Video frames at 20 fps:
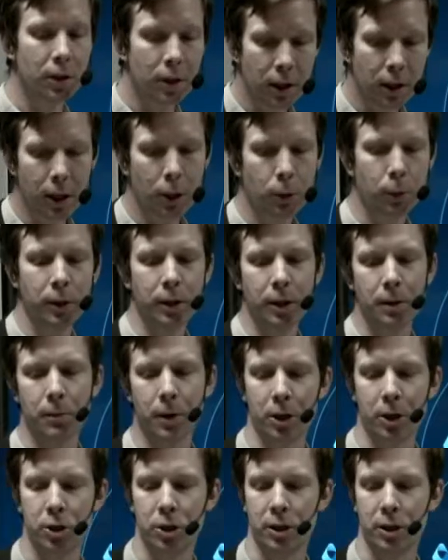equally
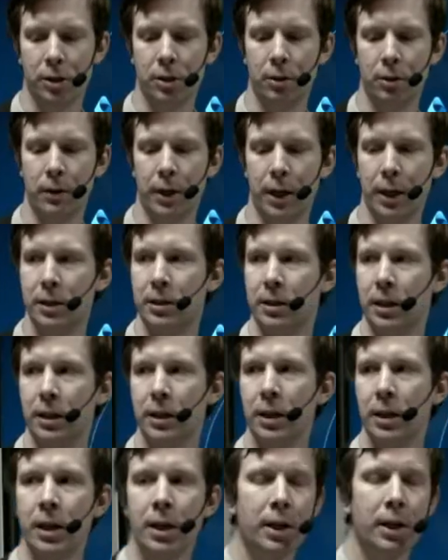much integrated
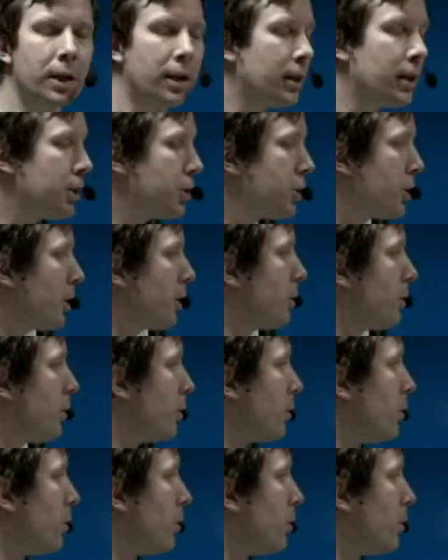into,